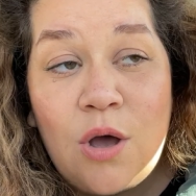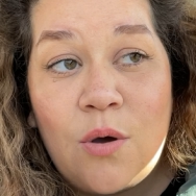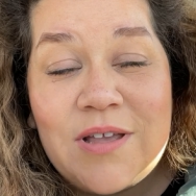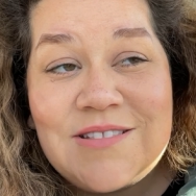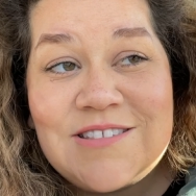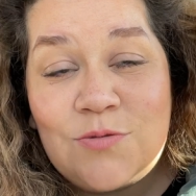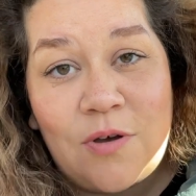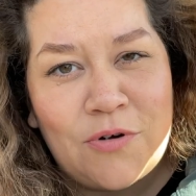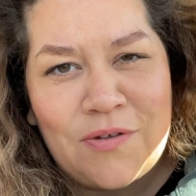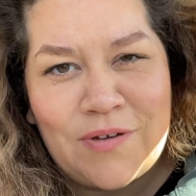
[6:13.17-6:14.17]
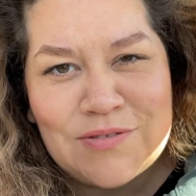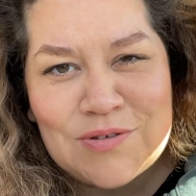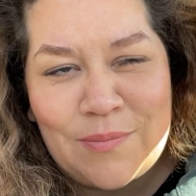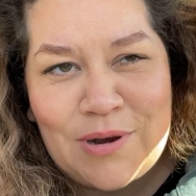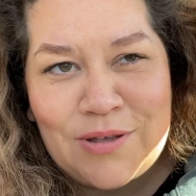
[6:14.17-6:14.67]
Oh, it's 12:45.
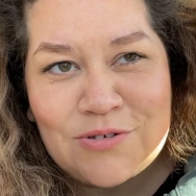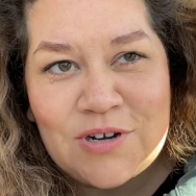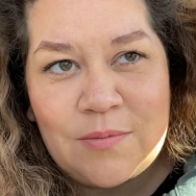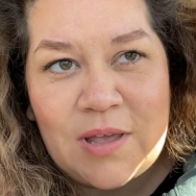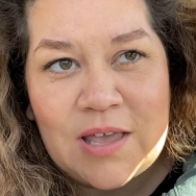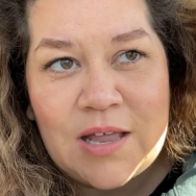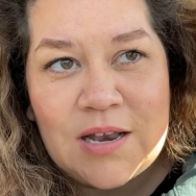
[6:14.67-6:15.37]
So I'm going to go try to make it